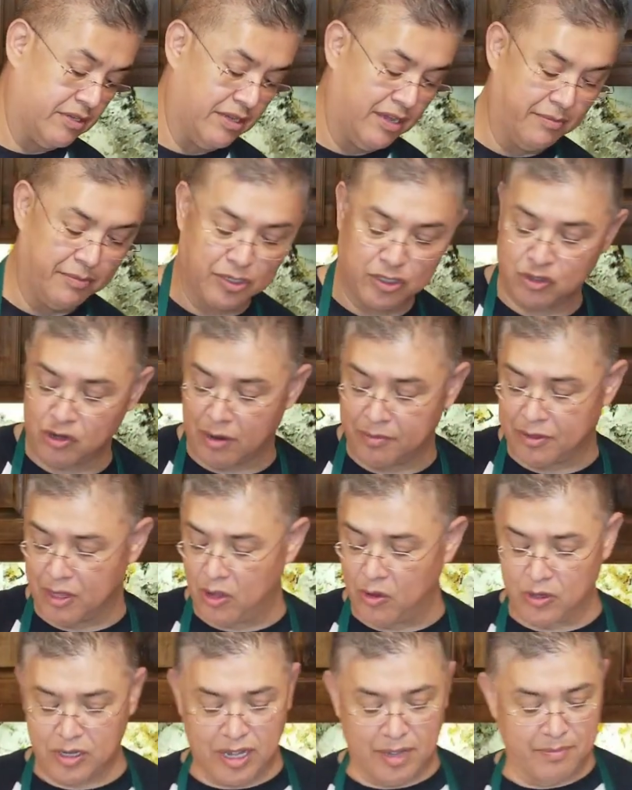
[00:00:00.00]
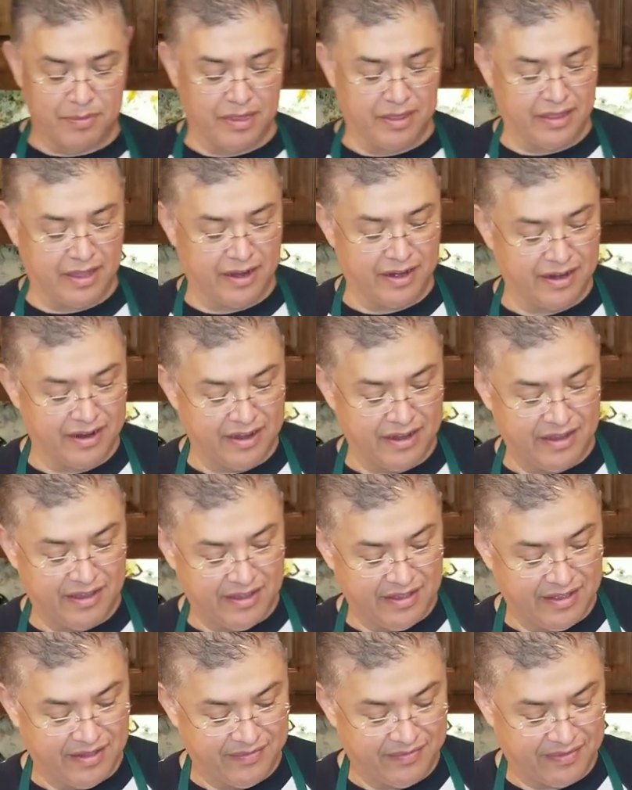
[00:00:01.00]
Let's drop the whole cup in.
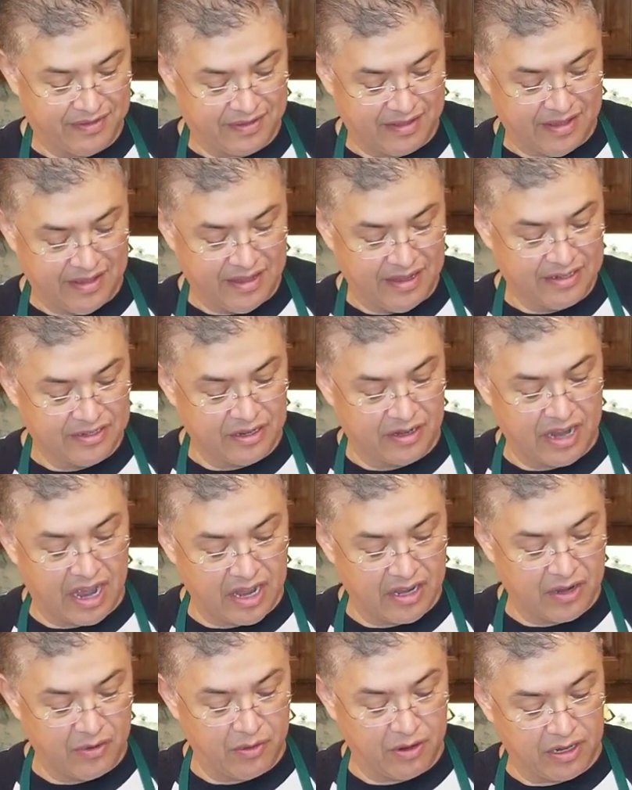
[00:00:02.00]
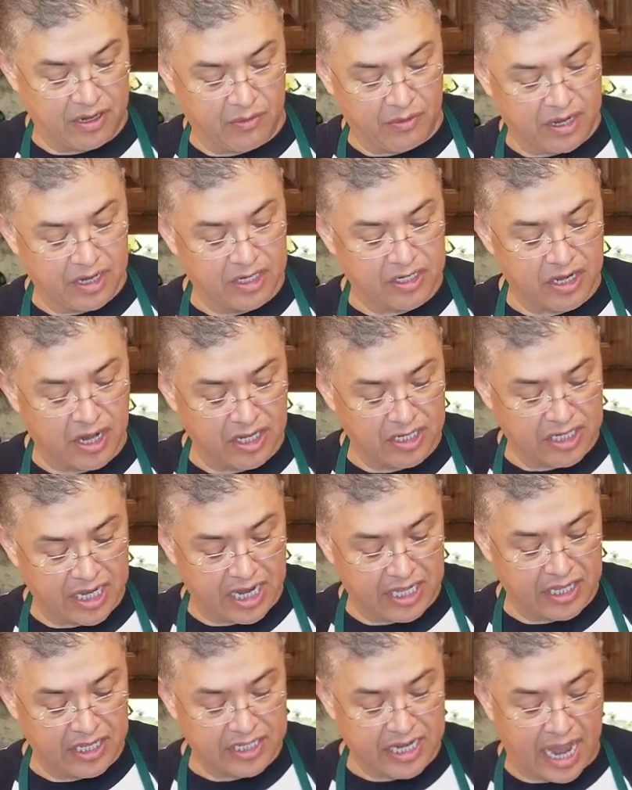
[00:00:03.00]
So now you really want to saute
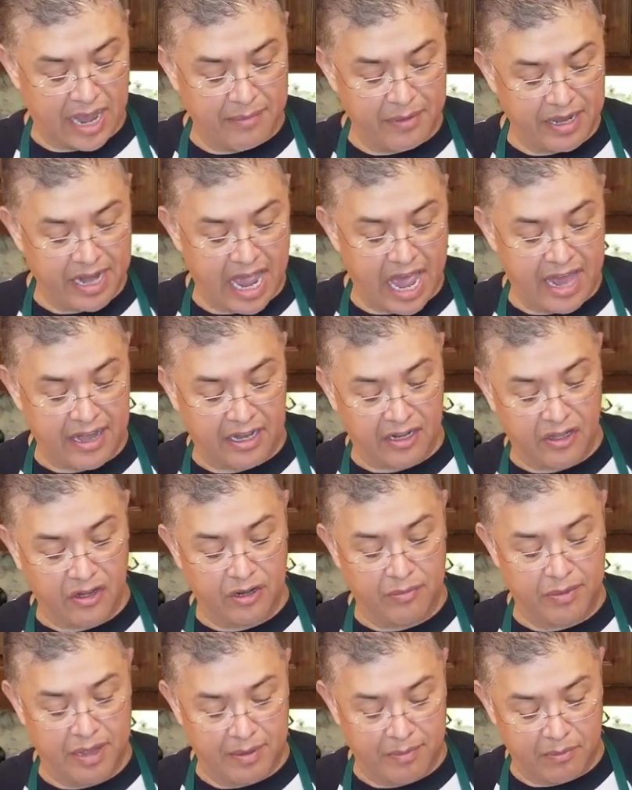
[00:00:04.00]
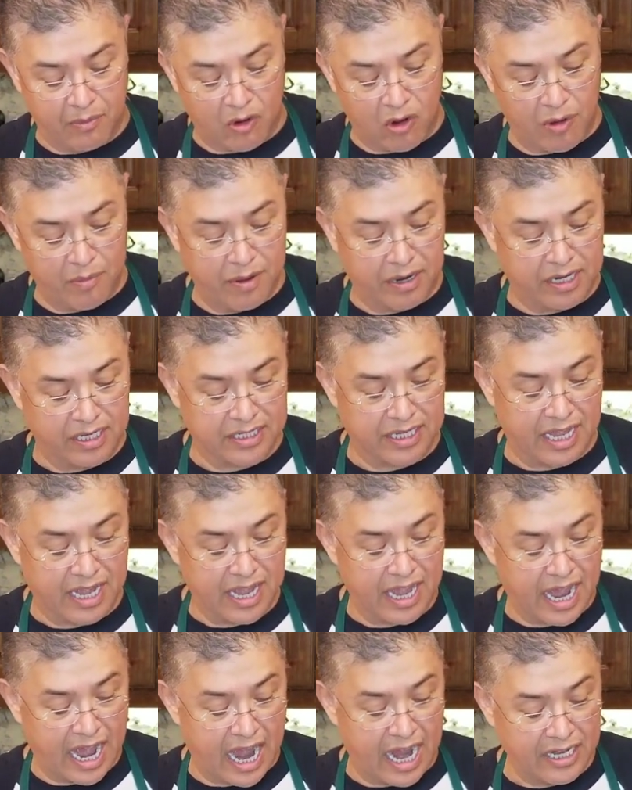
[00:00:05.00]
this. I'm going to add a little bit more
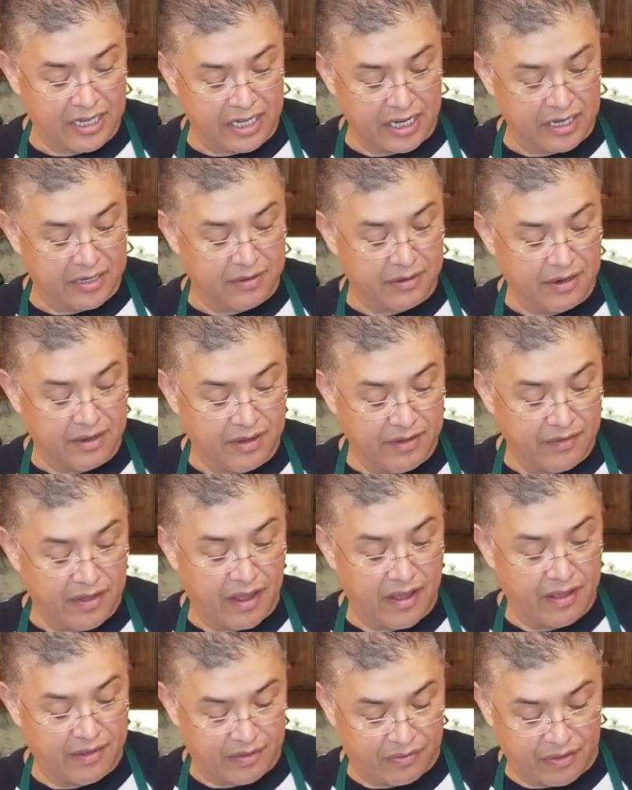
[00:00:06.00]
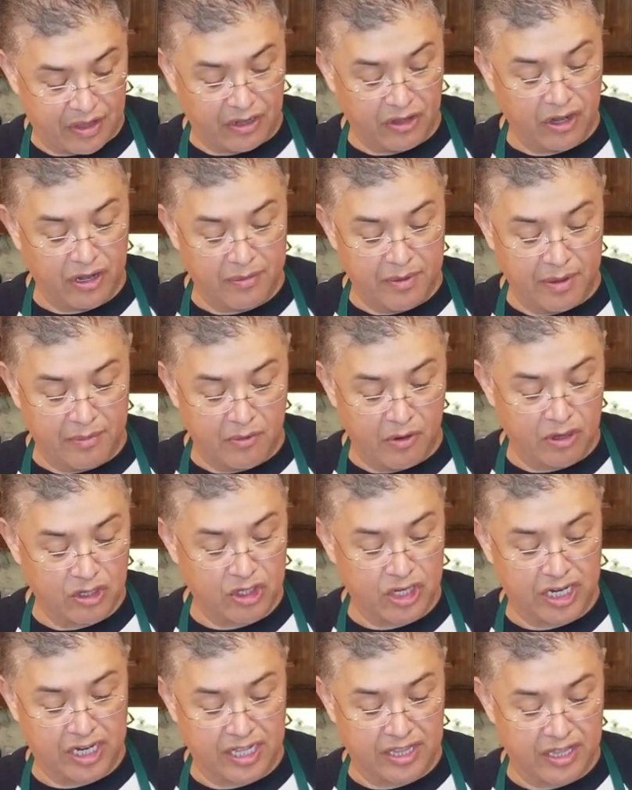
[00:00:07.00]
because I did a little bit more
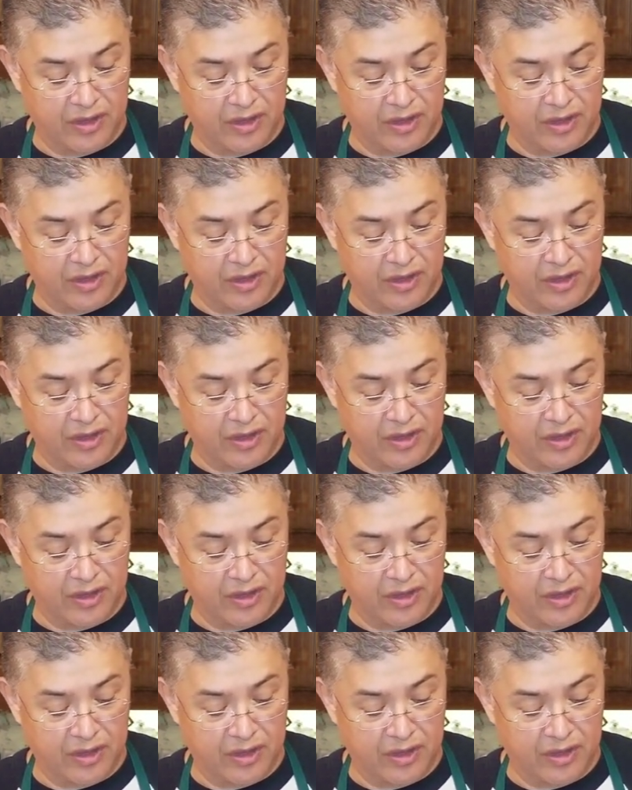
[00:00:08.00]
chicken than